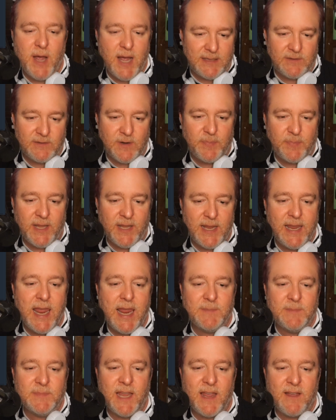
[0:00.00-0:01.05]
But AAA
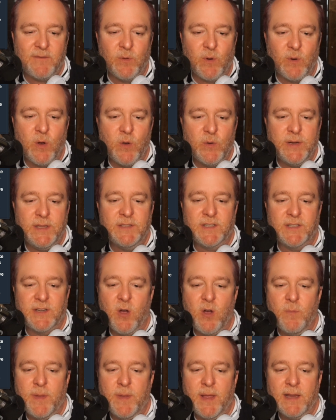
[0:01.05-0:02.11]
games have grown in
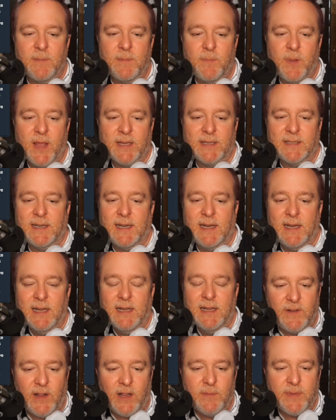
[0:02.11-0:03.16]
scope and complexity.
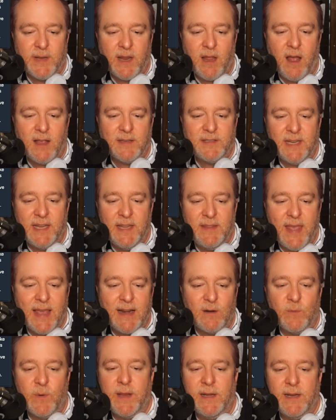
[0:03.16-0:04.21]
Development costs in that
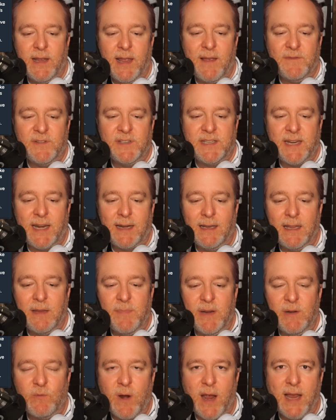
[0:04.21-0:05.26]
arena have steadily
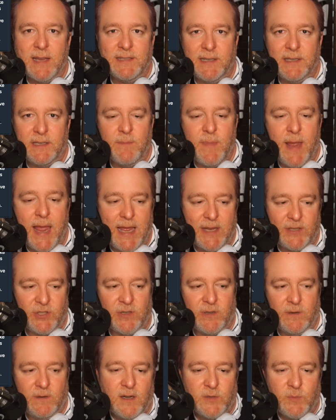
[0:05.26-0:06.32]
been rising to
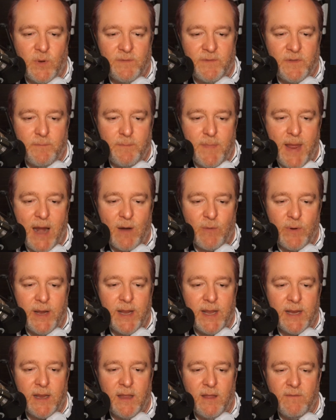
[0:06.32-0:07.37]
match. Here's one from Matt
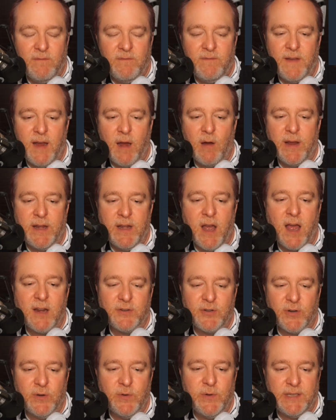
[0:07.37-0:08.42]
Rigg. Very not
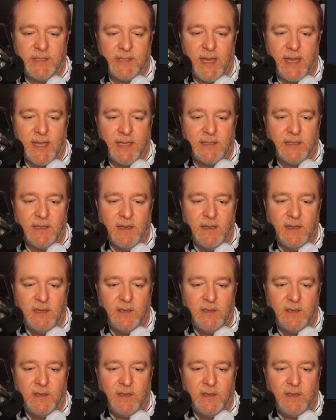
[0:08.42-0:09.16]
true, he says.